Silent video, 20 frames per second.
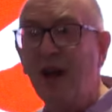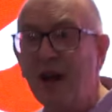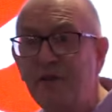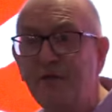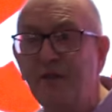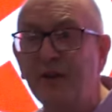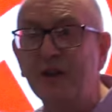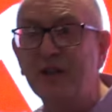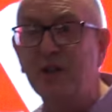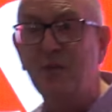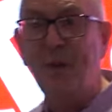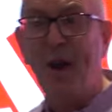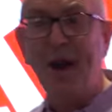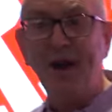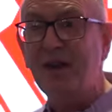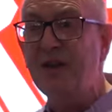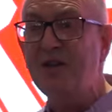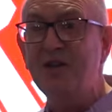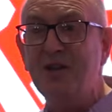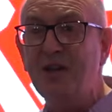Life
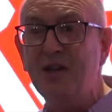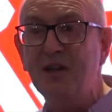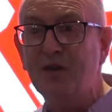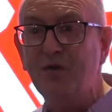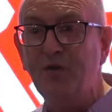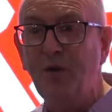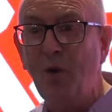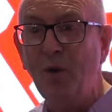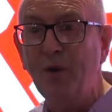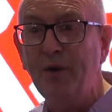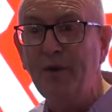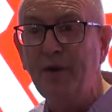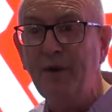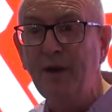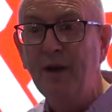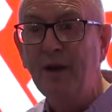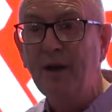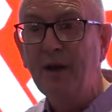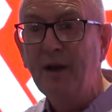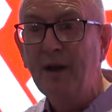expectancy has fallen.
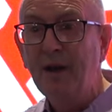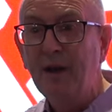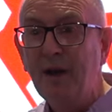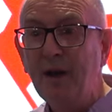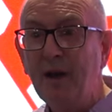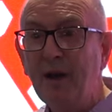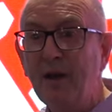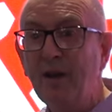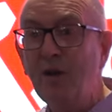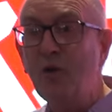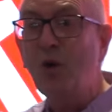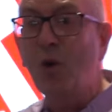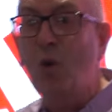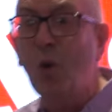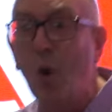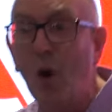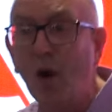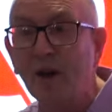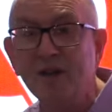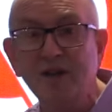You know, the
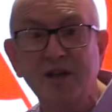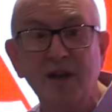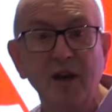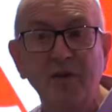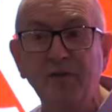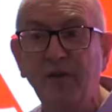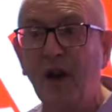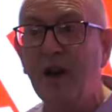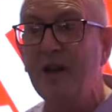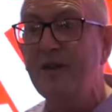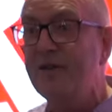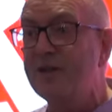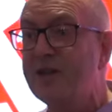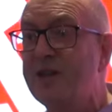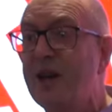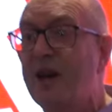quality of life has